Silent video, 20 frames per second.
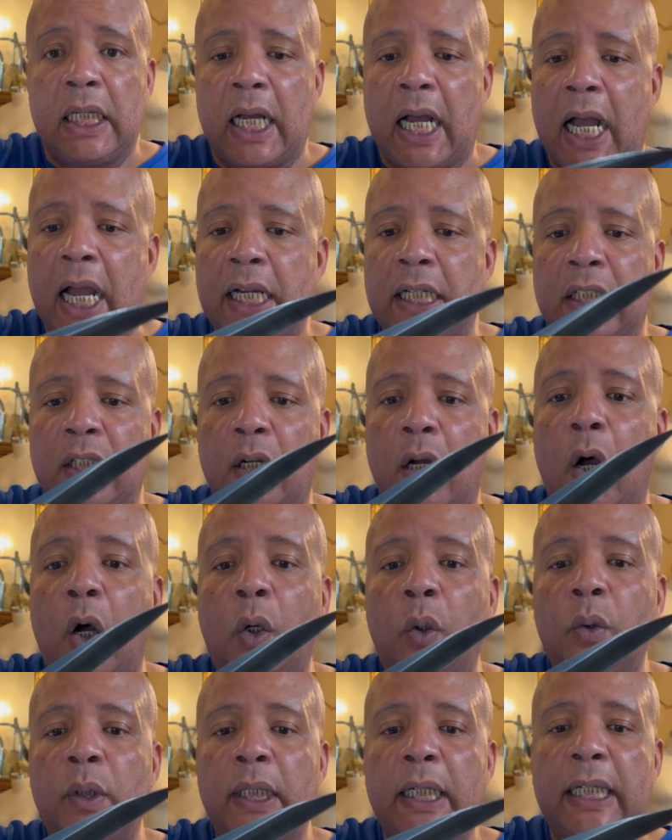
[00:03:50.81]
I
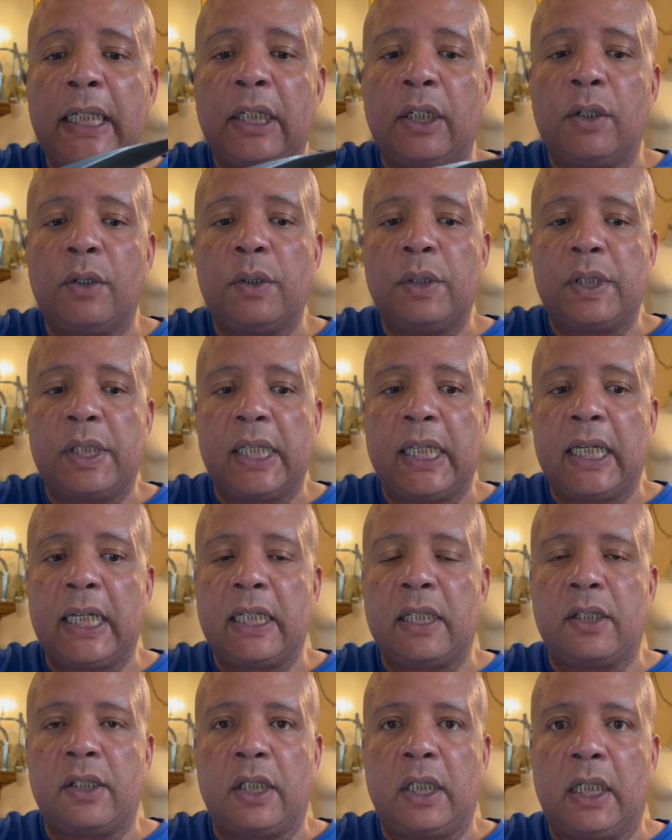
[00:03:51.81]
only use
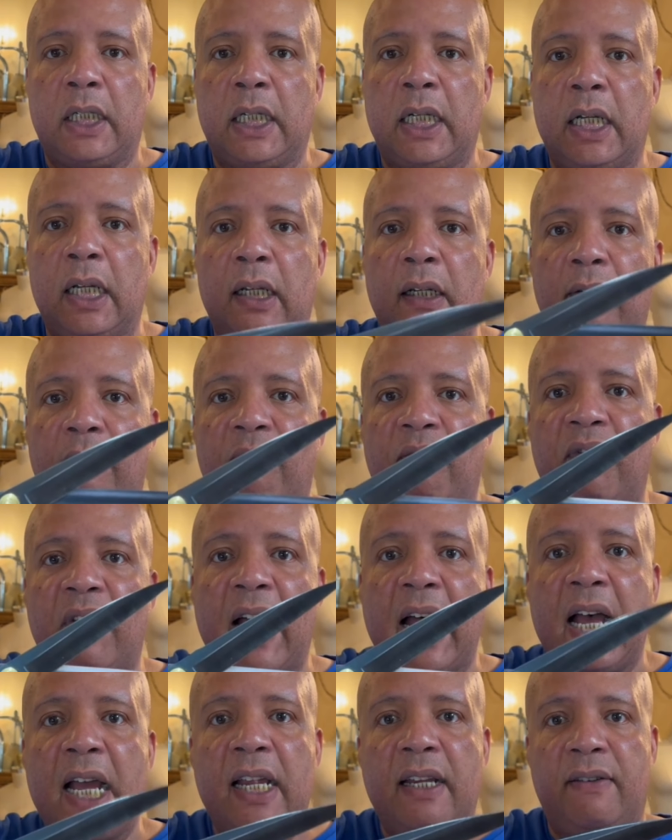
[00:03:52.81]
these to cut
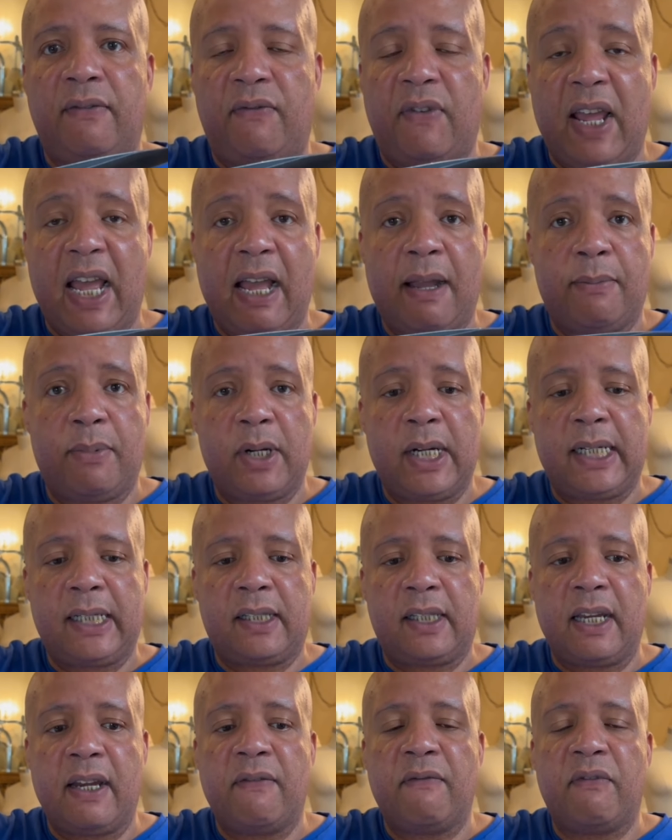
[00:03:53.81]
fine
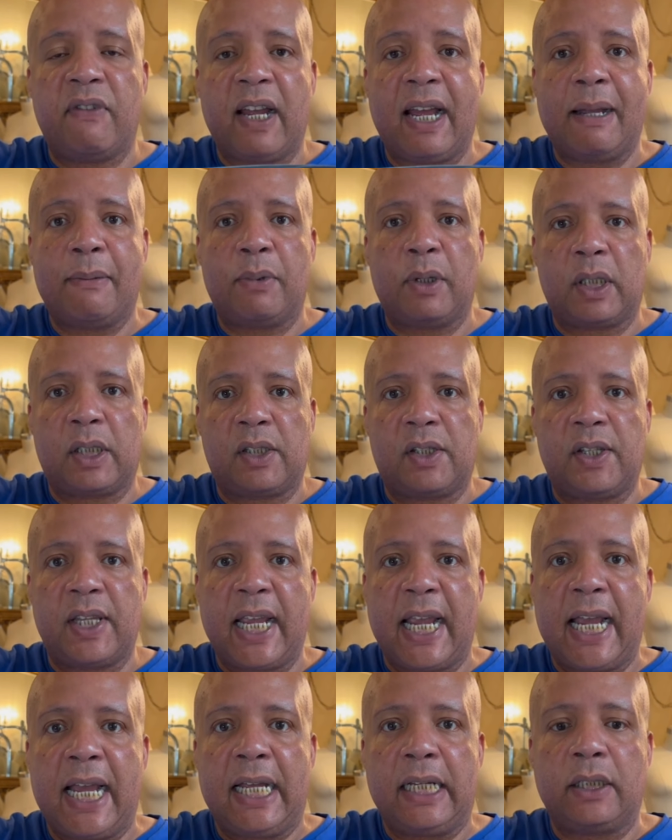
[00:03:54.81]
fabrics and fabrics
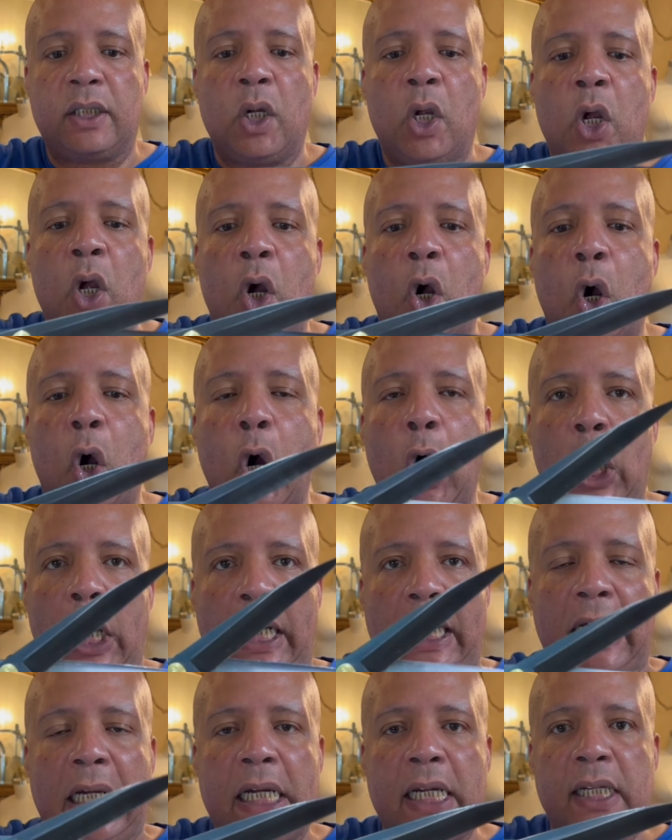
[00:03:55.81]
that are
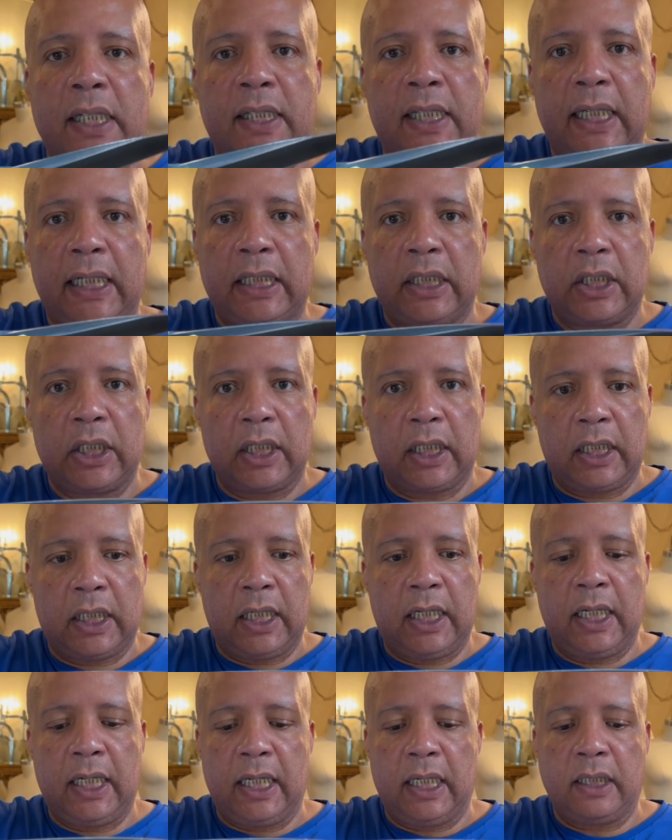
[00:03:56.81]
easy to
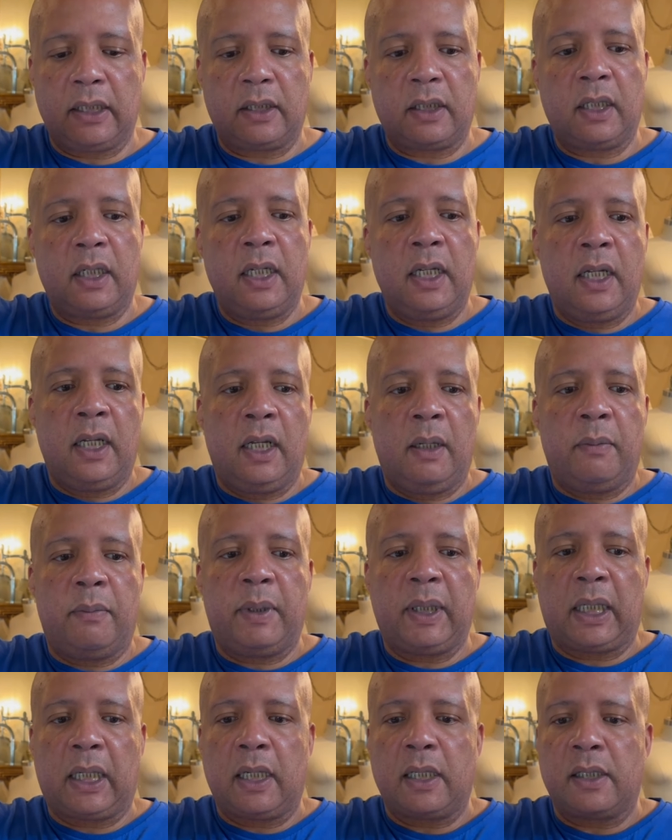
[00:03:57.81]
cut
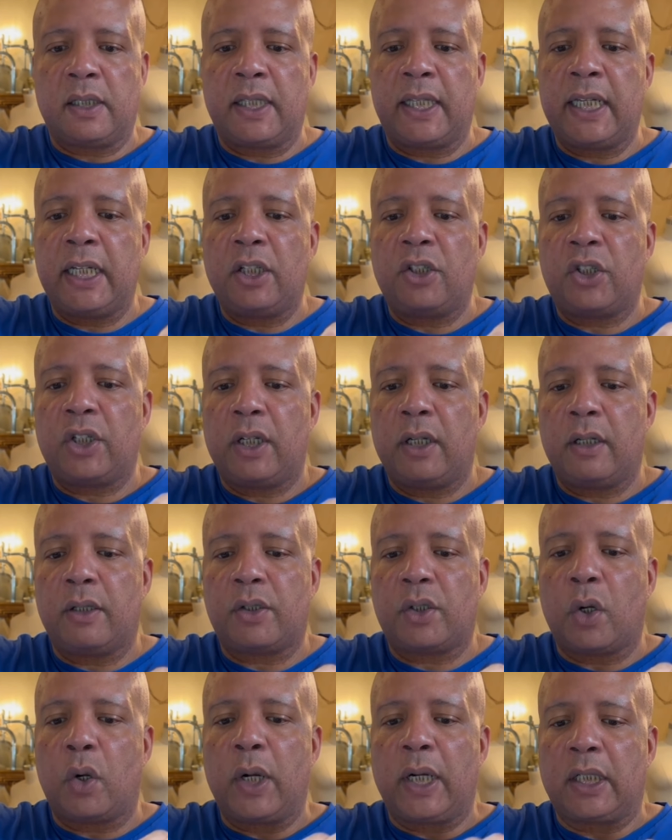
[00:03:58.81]
because these
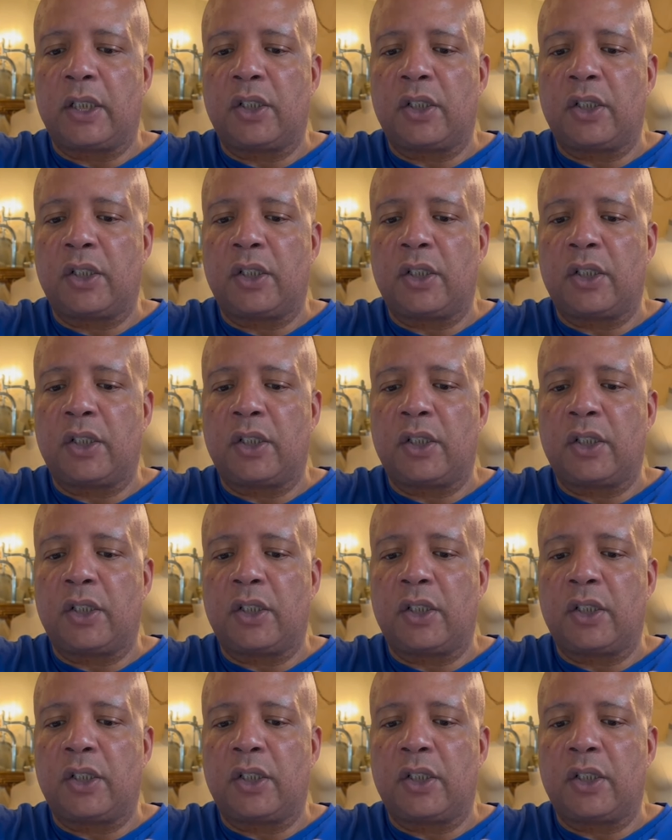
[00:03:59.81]
shears are